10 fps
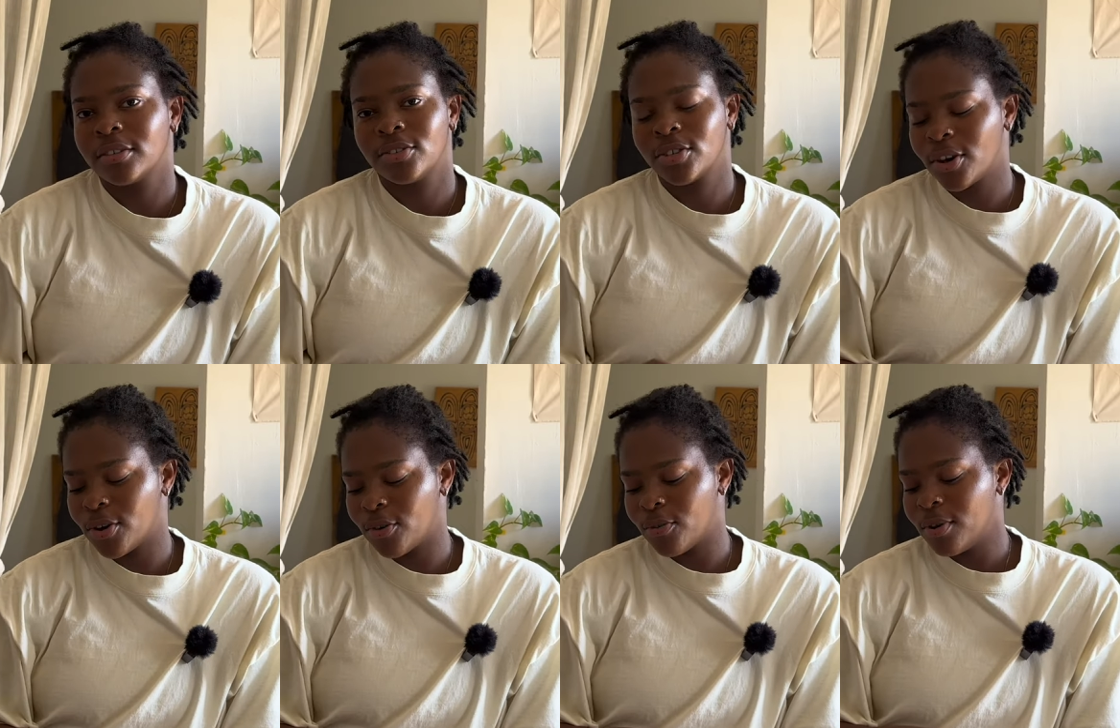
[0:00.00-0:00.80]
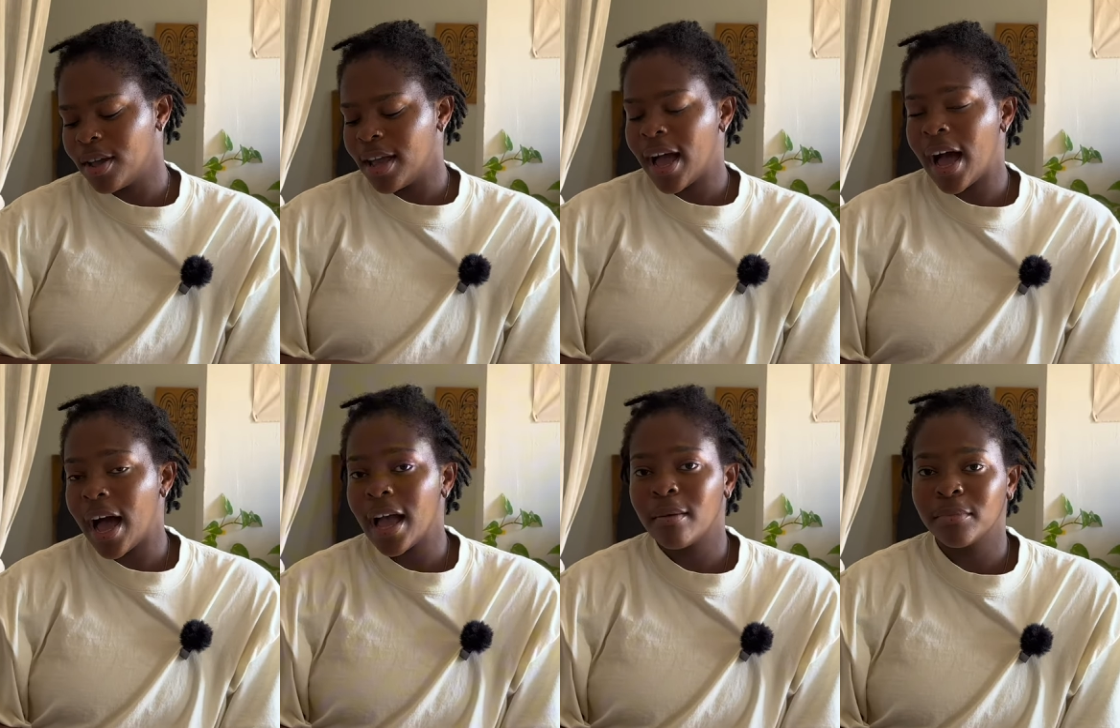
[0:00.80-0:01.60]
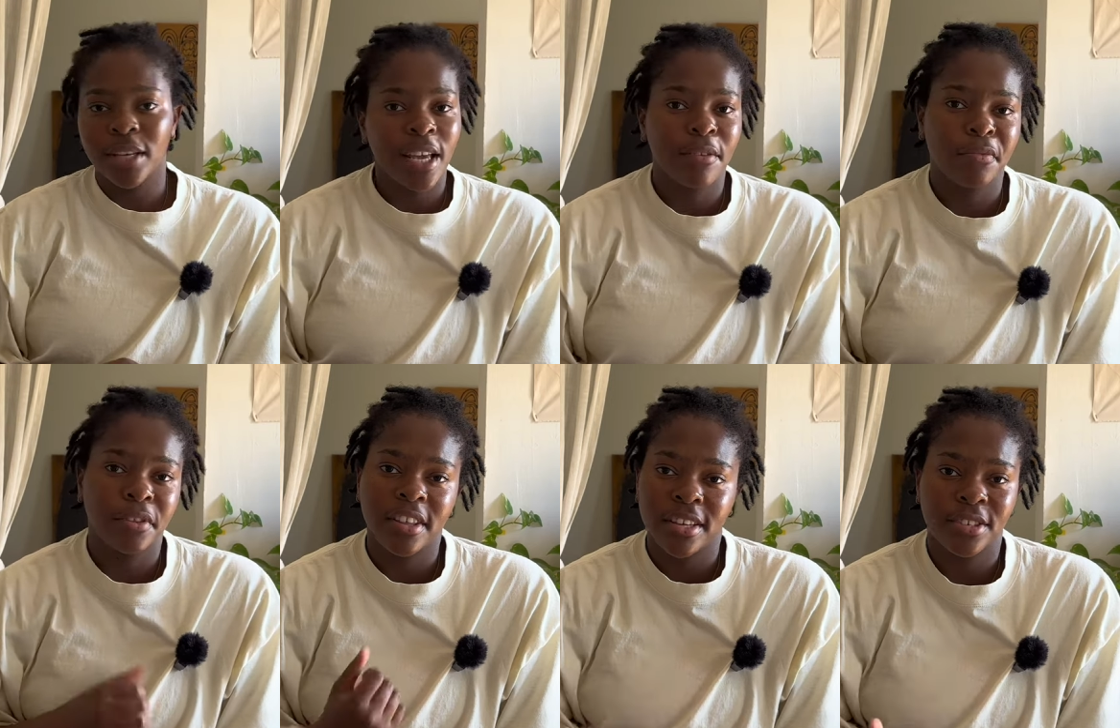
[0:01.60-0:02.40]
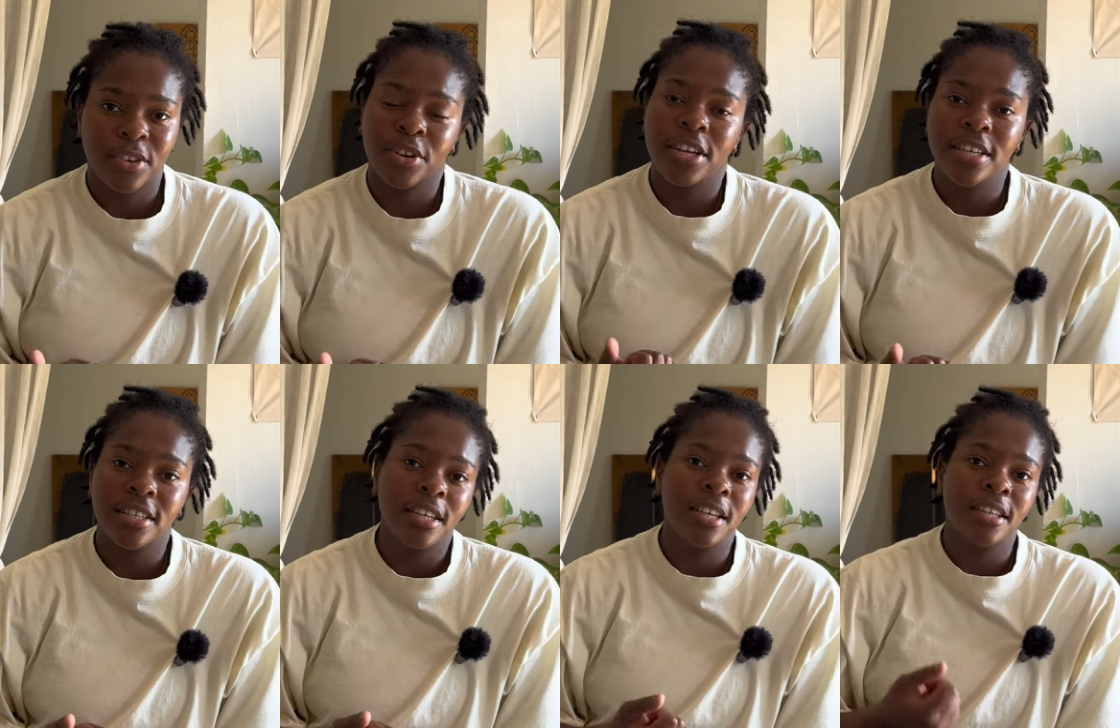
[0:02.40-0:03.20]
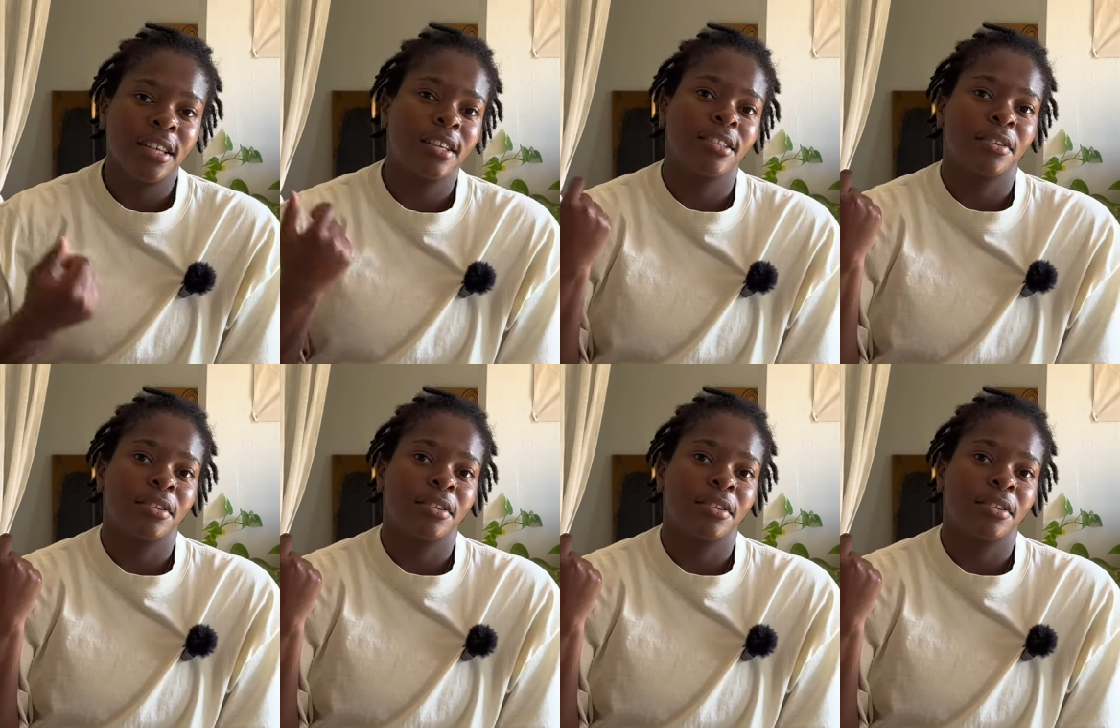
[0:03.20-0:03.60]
So I'm looking for things that are easy, things that